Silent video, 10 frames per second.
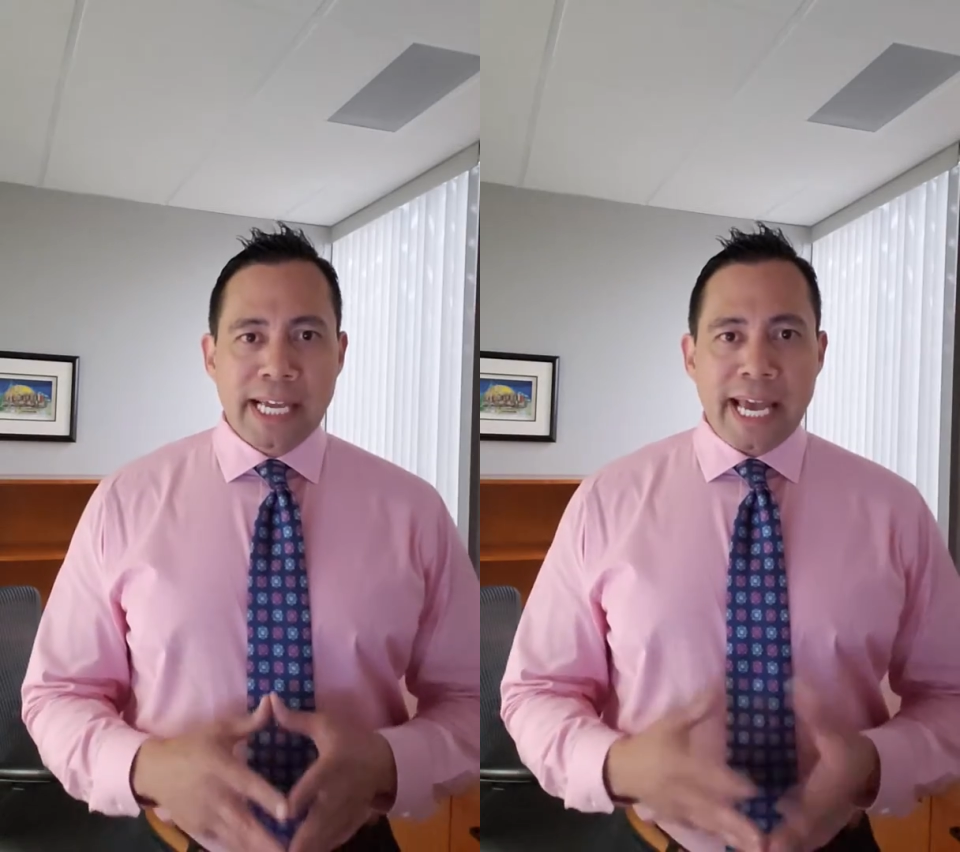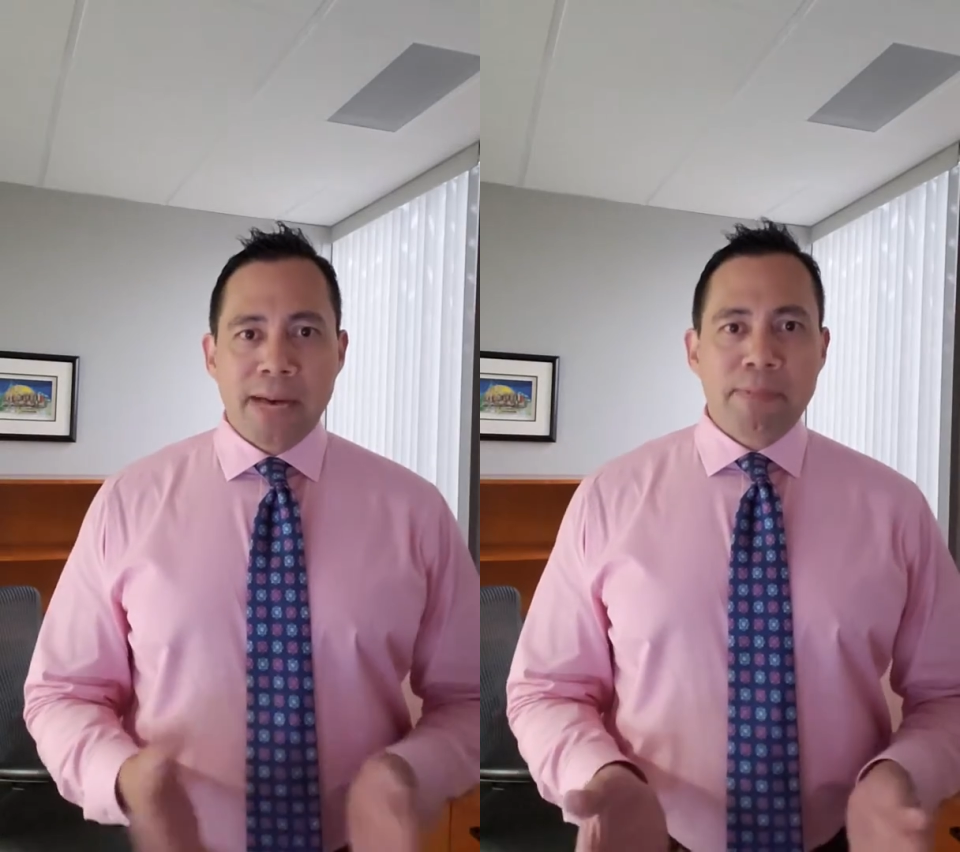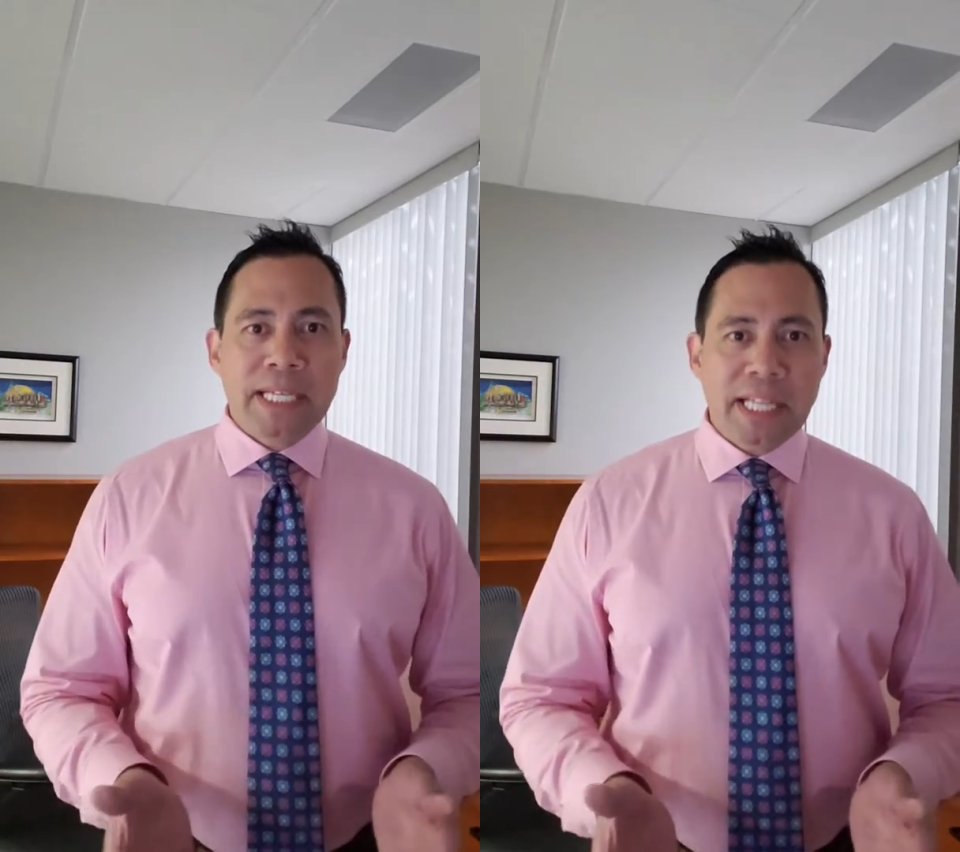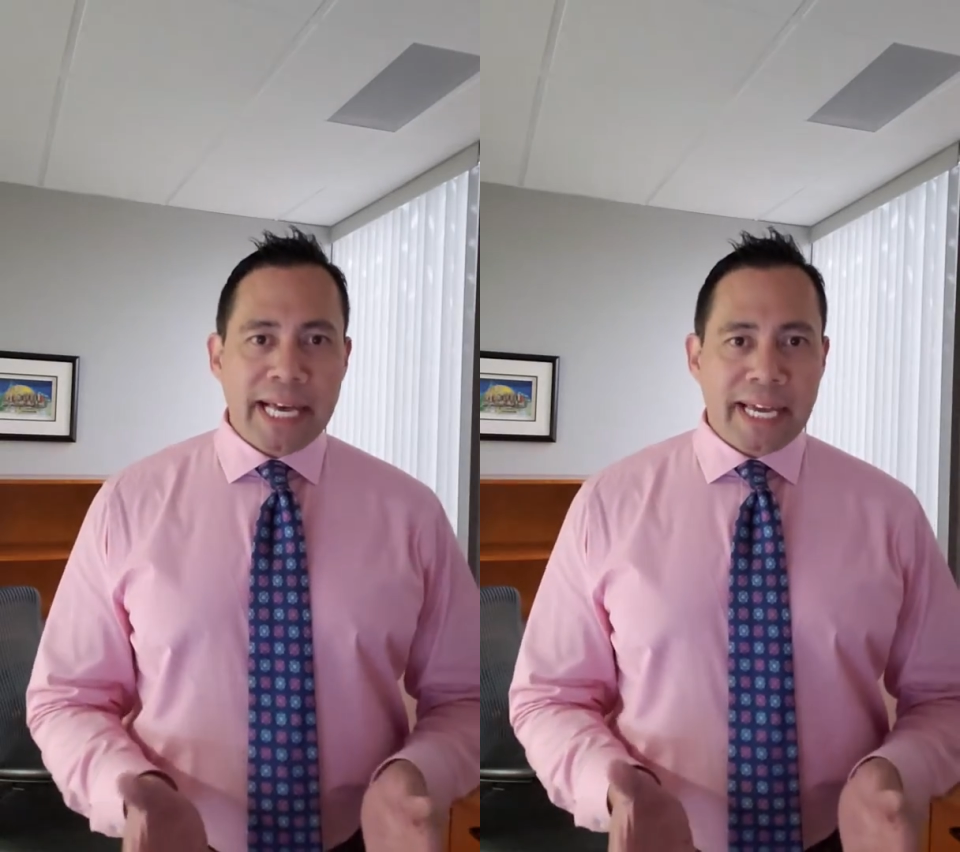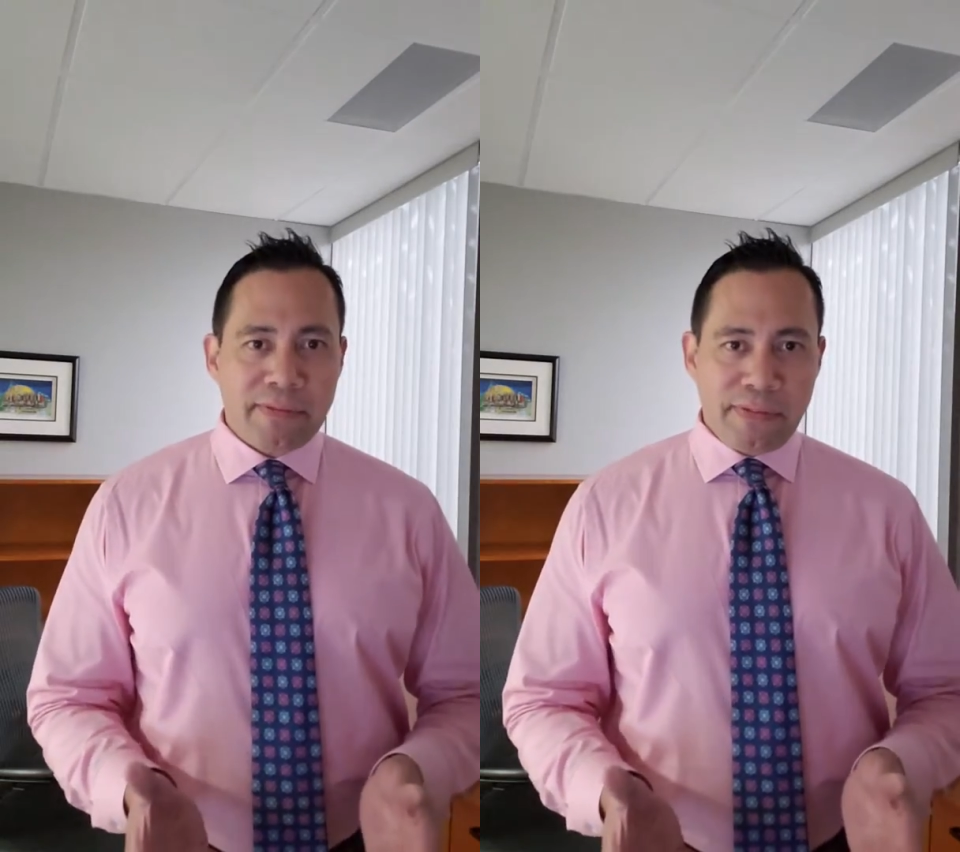Happy
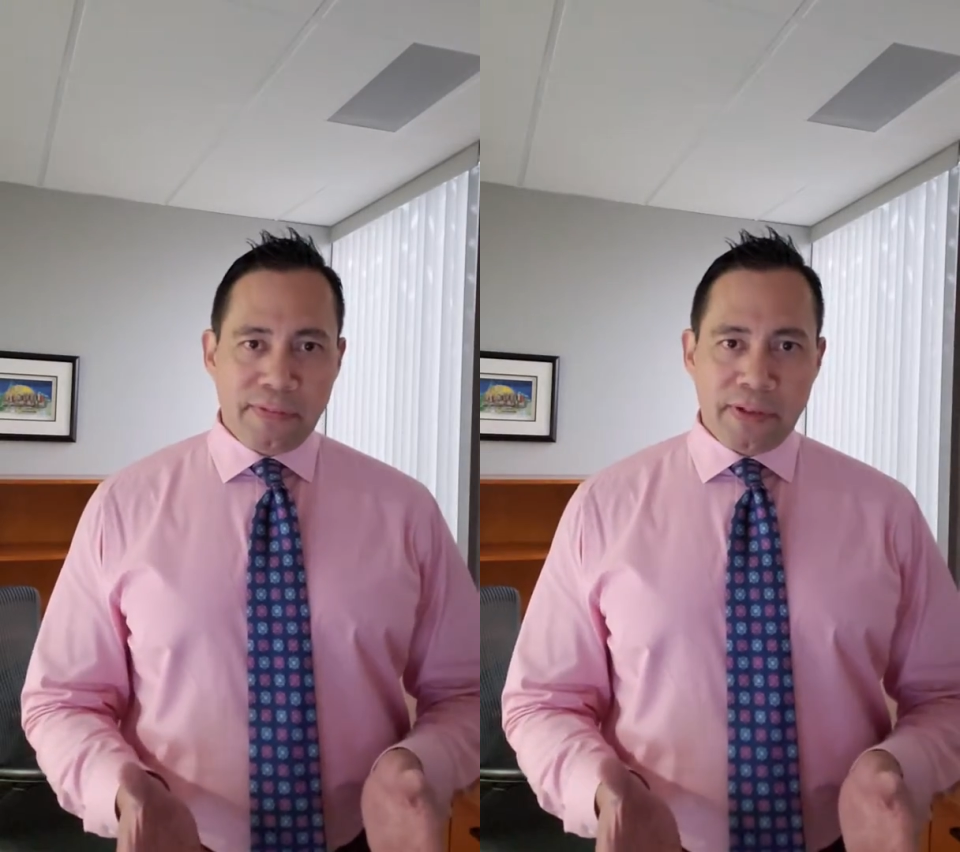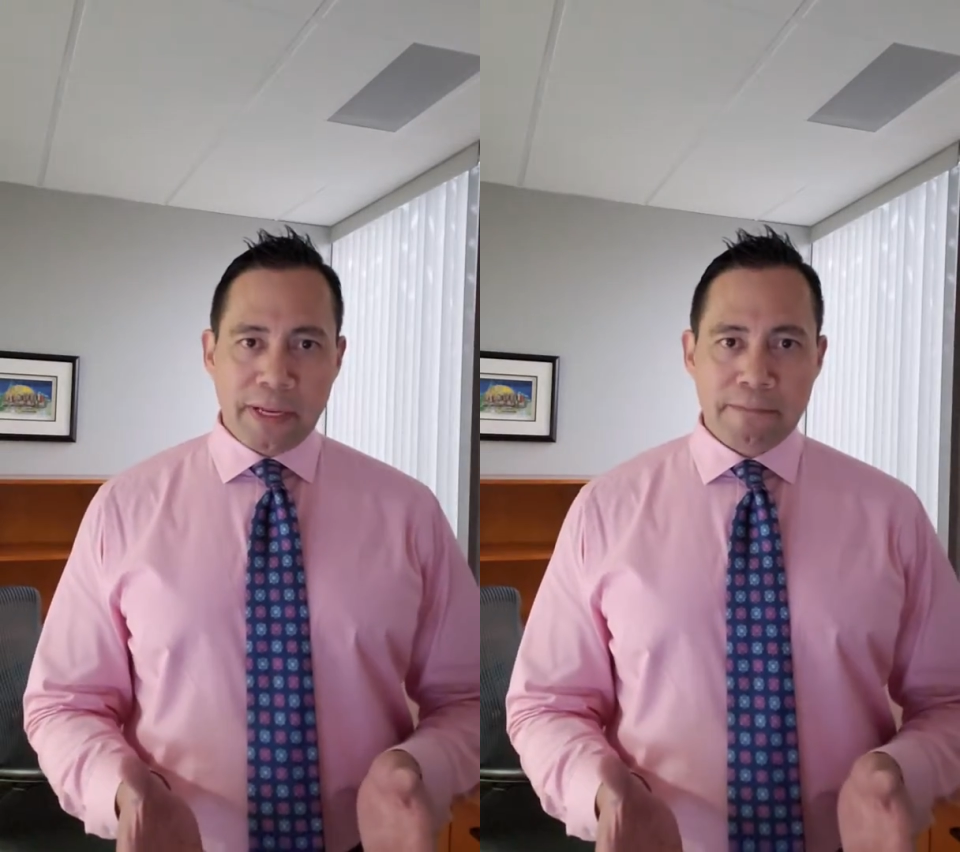Life.